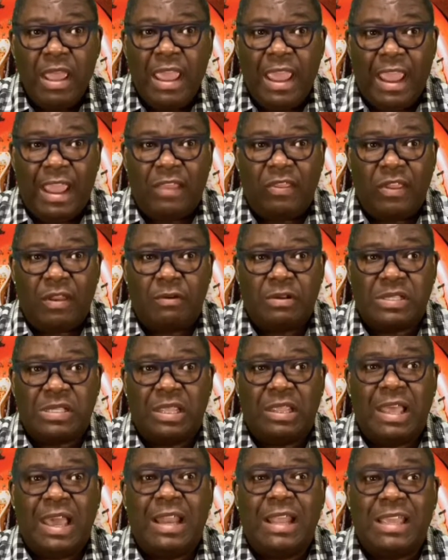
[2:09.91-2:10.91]
and there was a
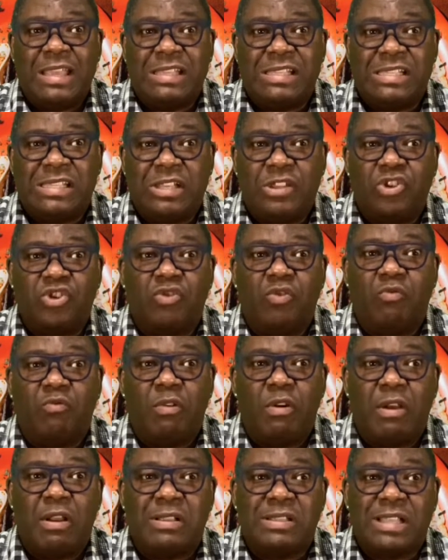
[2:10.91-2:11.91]
lot of essential
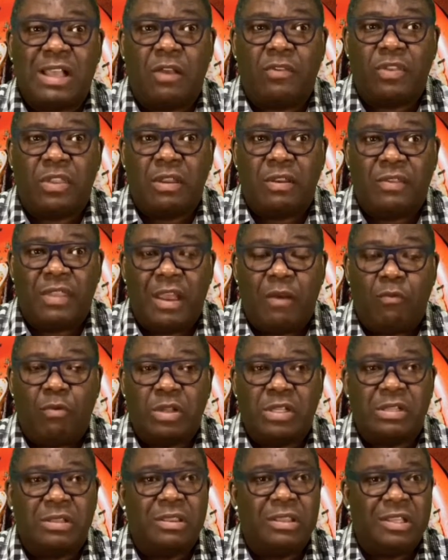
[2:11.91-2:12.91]
workers out there that were
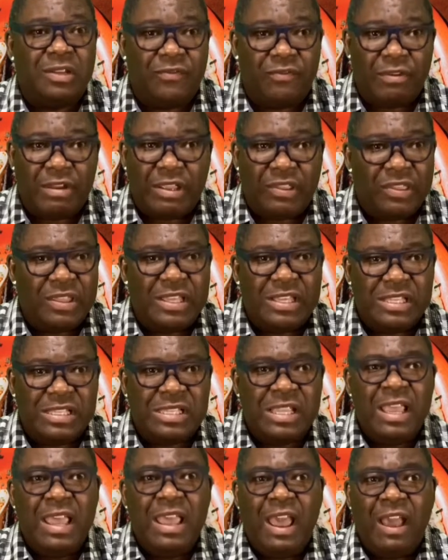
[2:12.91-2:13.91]
delivering these
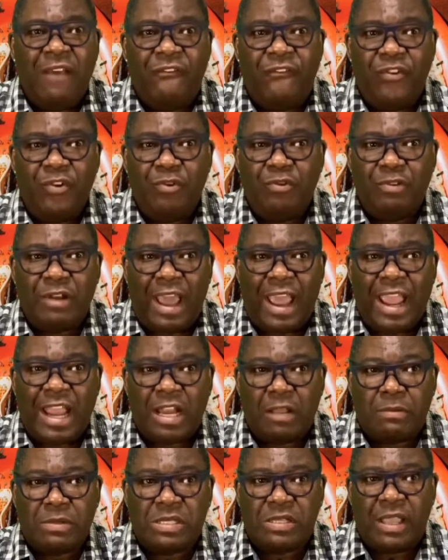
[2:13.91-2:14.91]
food
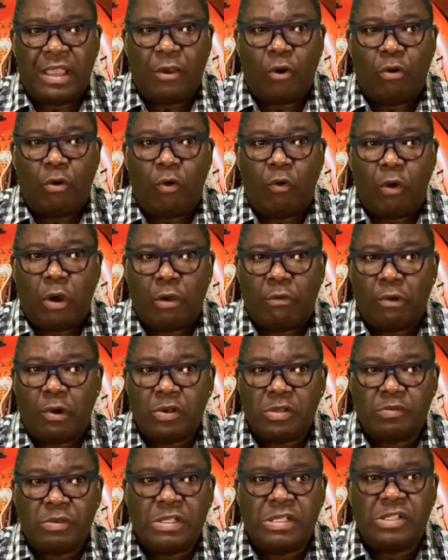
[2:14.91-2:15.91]
items and or
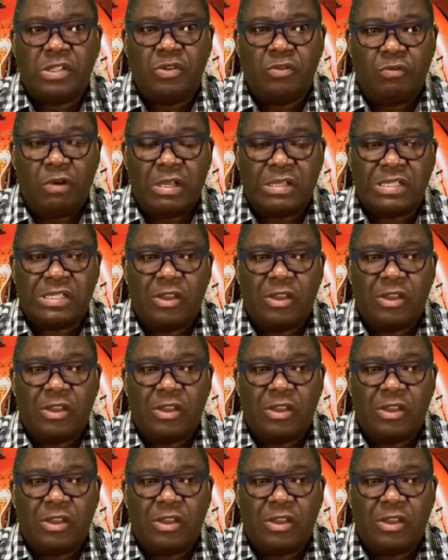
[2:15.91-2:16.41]
groceries to us.